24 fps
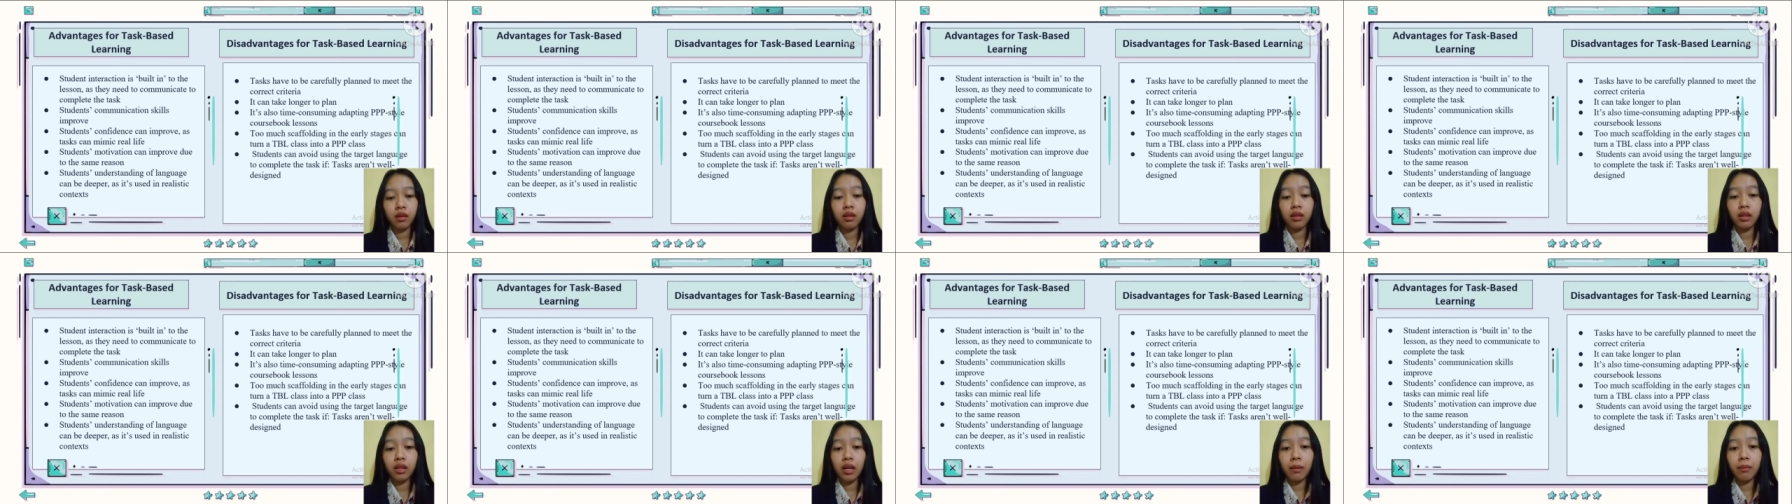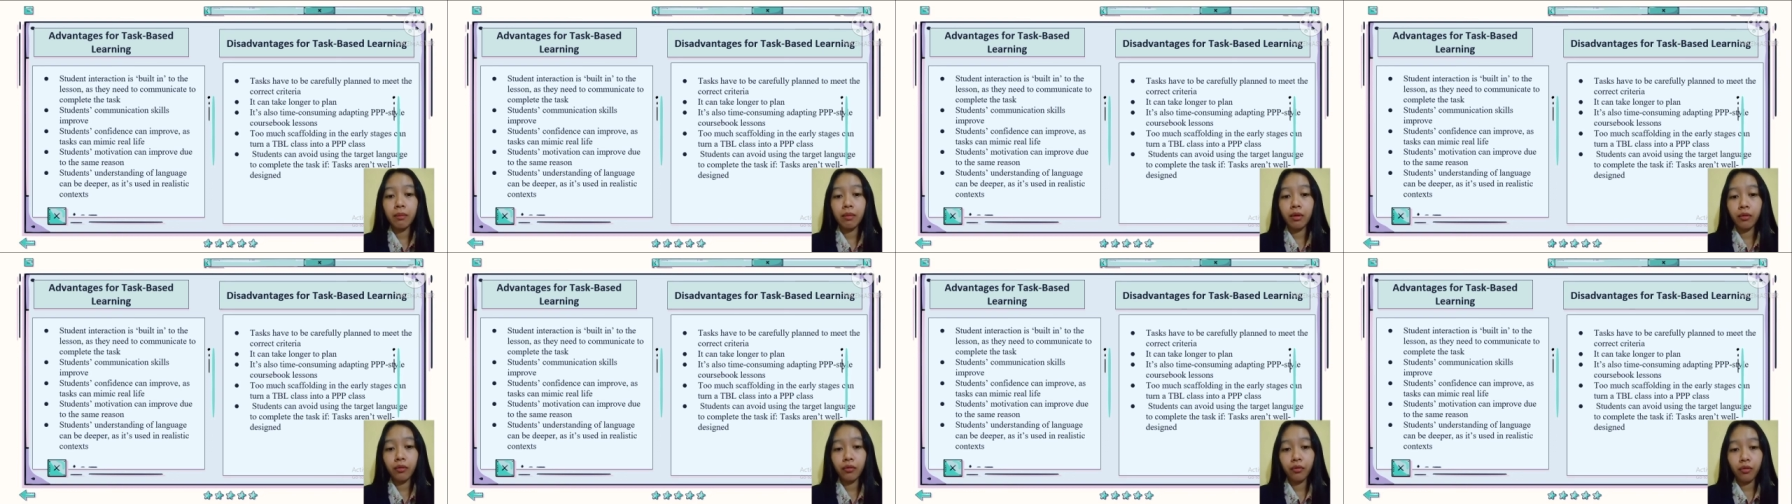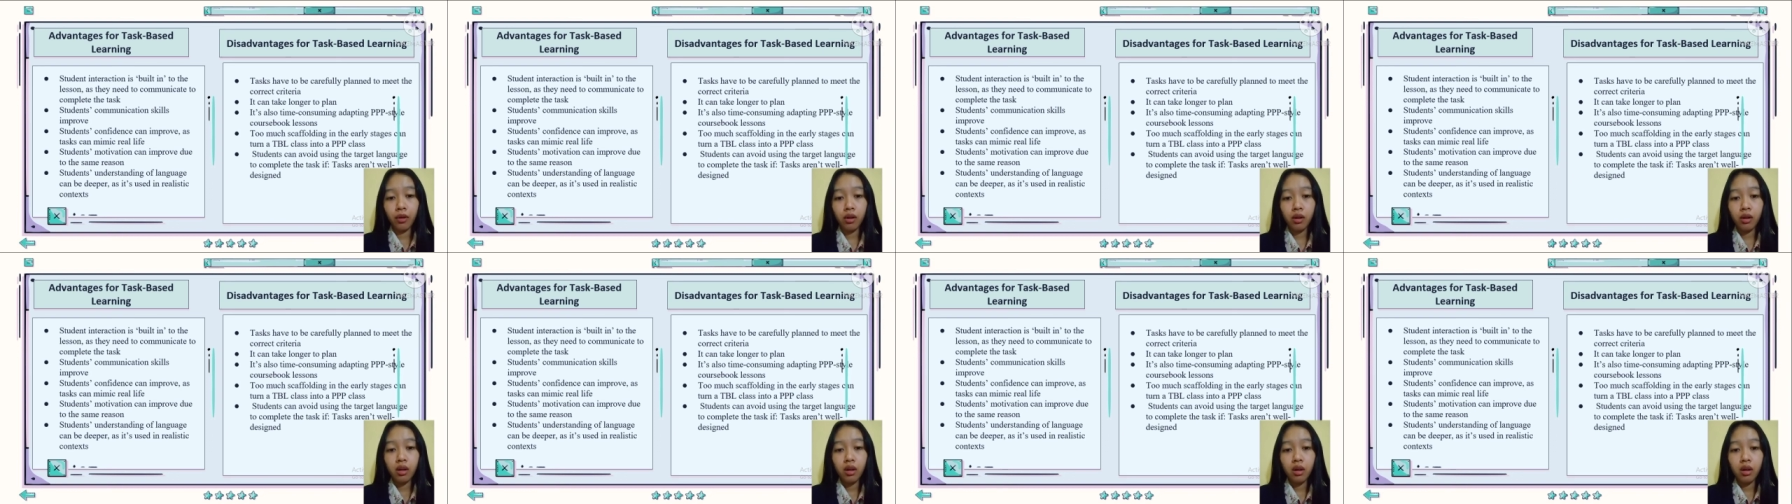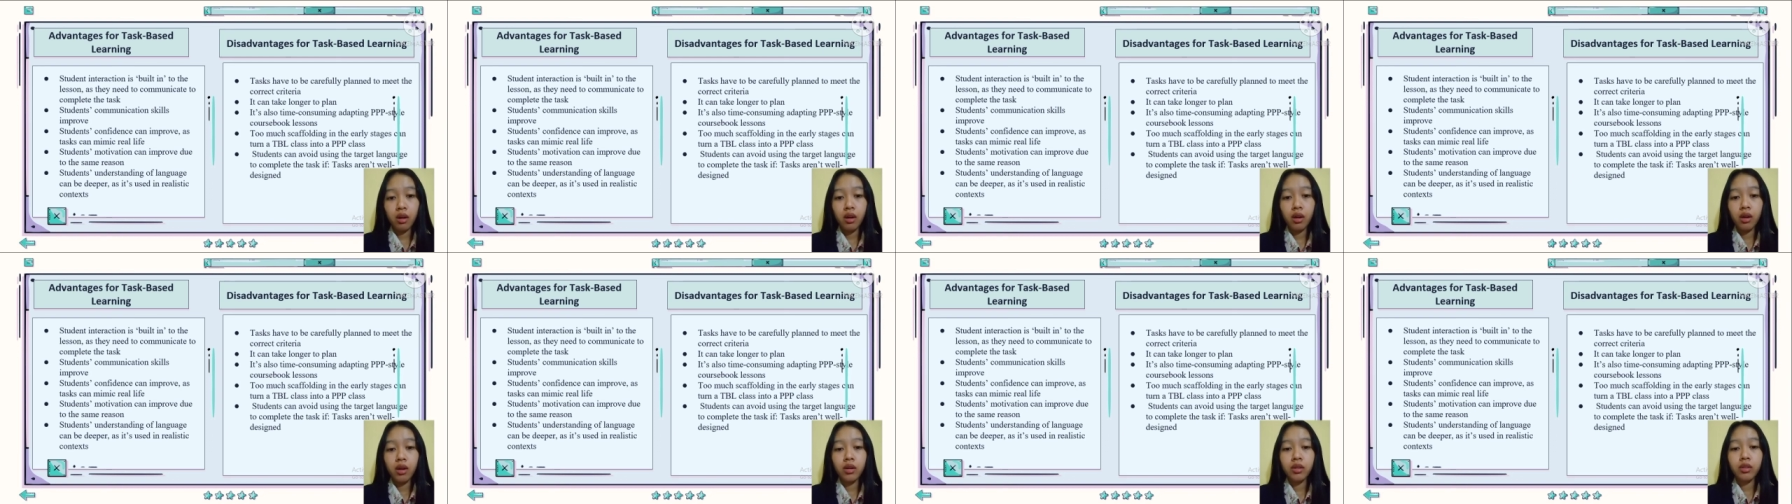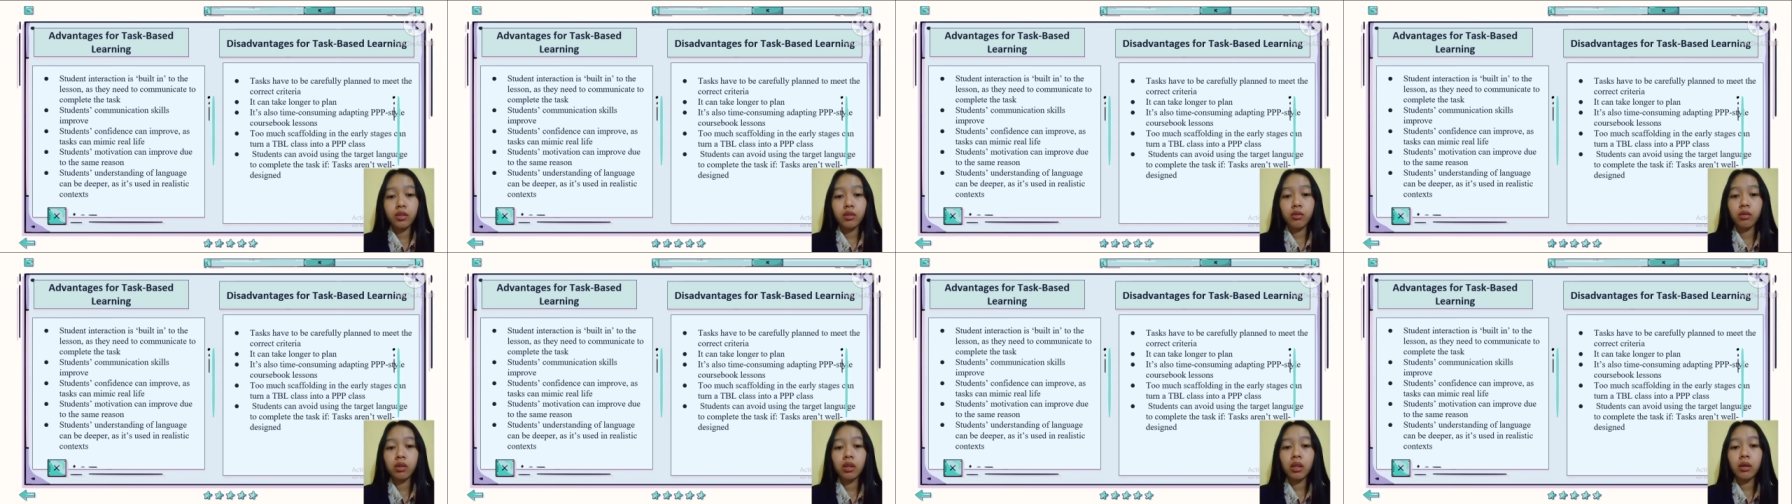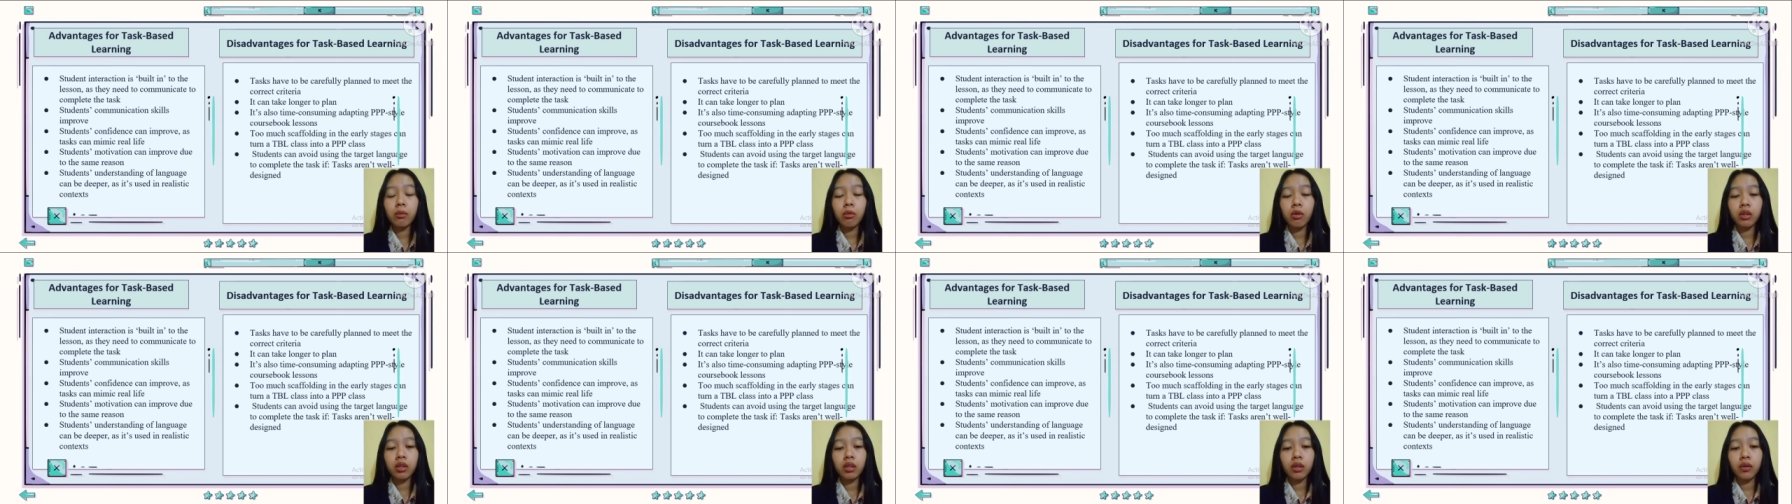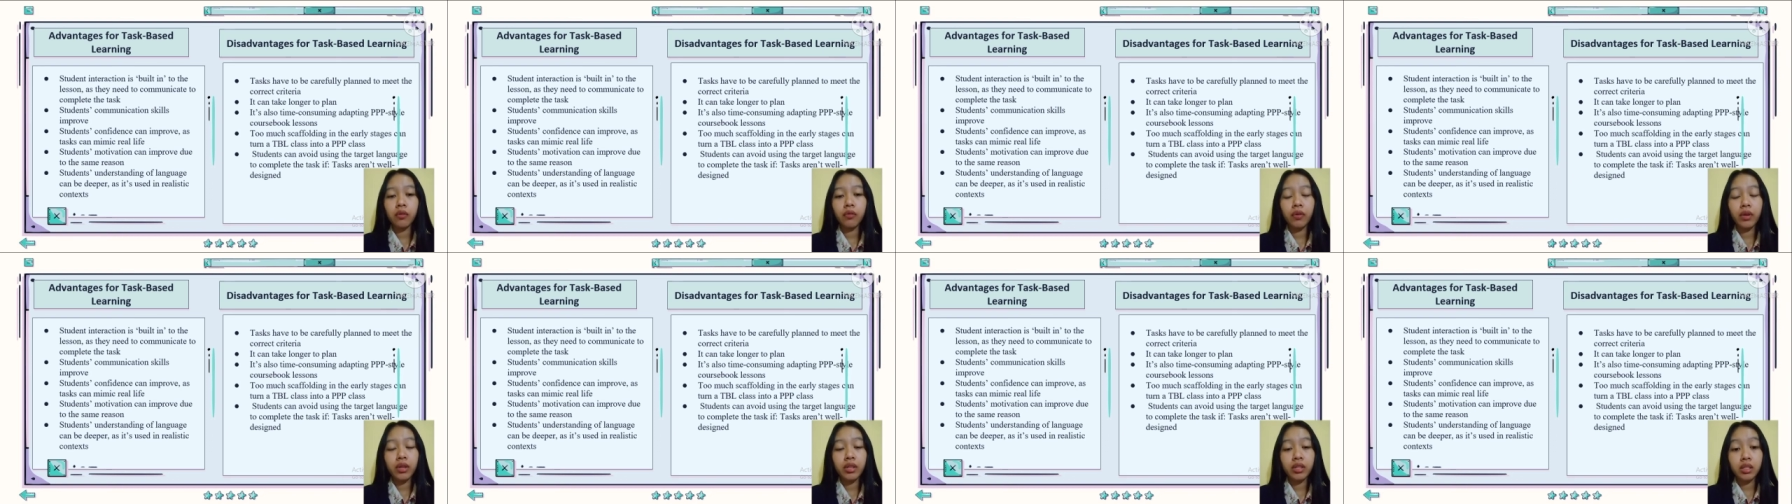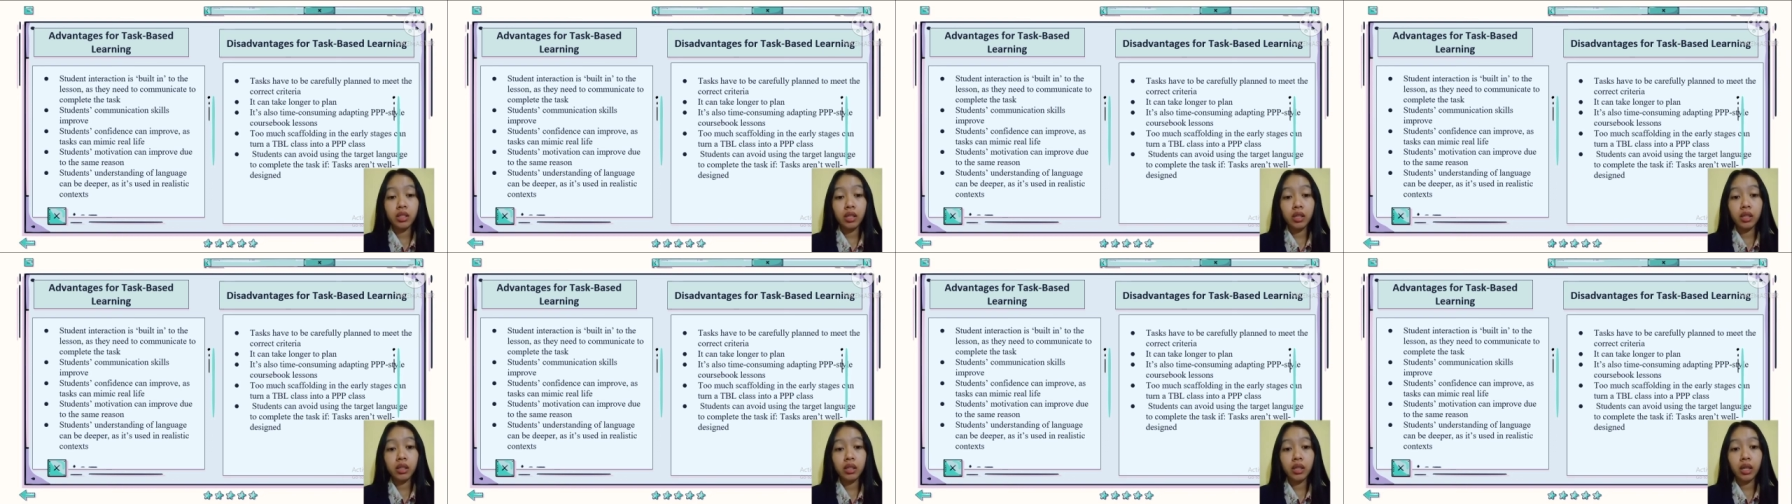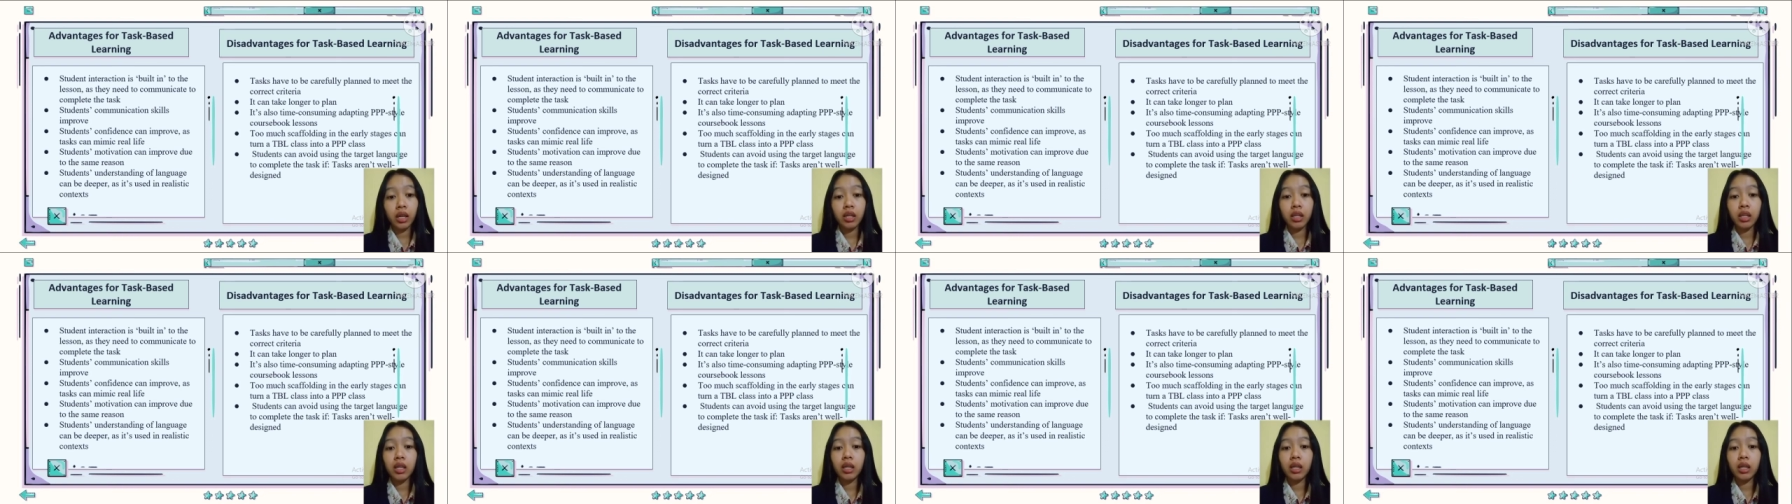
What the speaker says: Number four, student motivation can